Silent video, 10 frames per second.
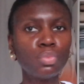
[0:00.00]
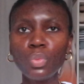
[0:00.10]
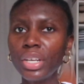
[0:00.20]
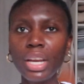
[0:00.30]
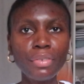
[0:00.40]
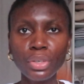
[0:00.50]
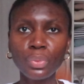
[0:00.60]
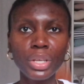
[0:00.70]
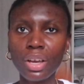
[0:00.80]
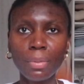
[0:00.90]
Whenever do
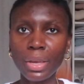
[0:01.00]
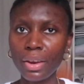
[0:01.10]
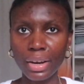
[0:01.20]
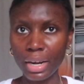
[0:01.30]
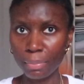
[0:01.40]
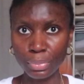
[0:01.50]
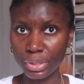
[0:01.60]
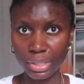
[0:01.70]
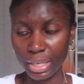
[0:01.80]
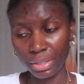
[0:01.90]
we come here and I'm
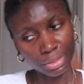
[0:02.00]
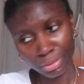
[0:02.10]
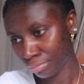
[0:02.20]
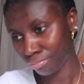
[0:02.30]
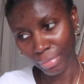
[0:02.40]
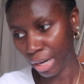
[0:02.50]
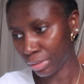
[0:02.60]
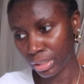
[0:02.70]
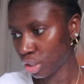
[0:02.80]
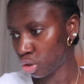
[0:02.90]
put together?
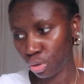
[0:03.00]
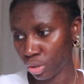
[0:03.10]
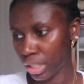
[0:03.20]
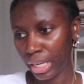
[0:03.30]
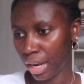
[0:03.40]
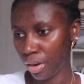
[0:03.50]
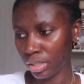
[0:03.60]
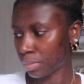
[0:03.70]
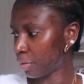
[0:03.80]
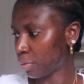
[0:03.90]
Never. It's usually
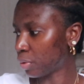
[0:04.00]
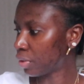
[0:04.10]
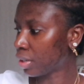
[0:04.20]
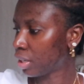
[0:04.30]
chaos before